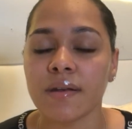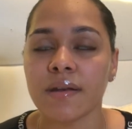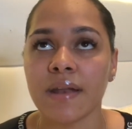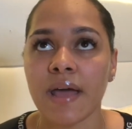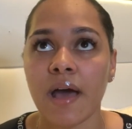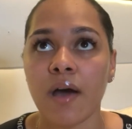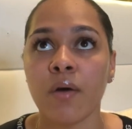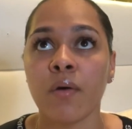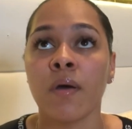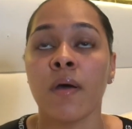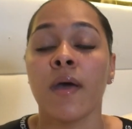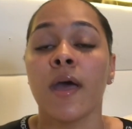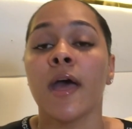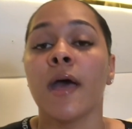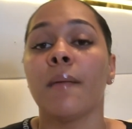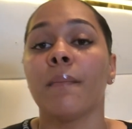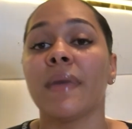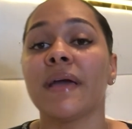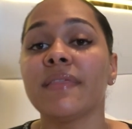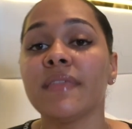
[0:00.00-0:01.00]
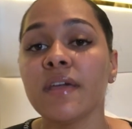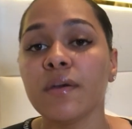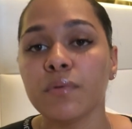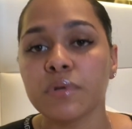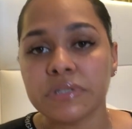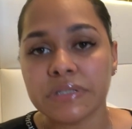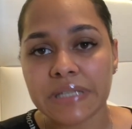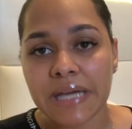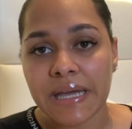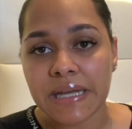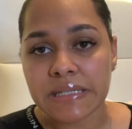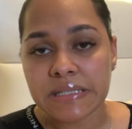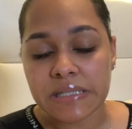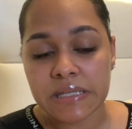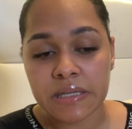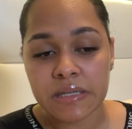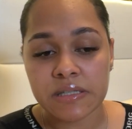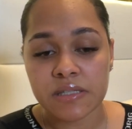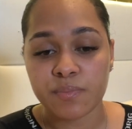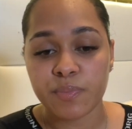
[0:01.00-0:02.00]
Now, my thing with
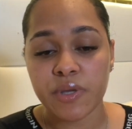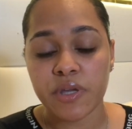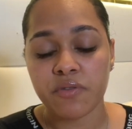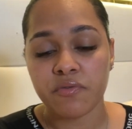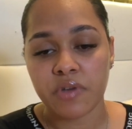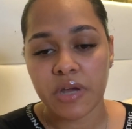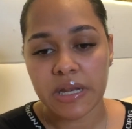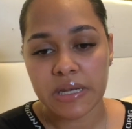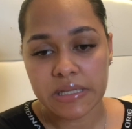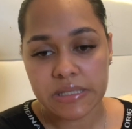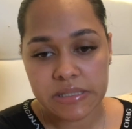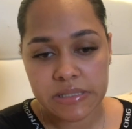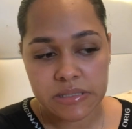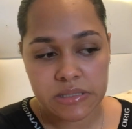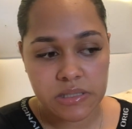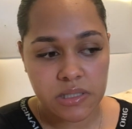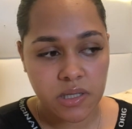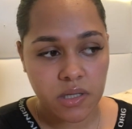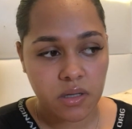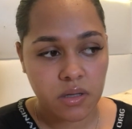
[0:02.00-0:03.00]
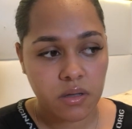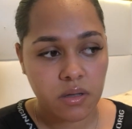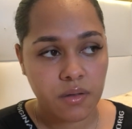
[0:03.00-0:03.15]
dieting is being realistic.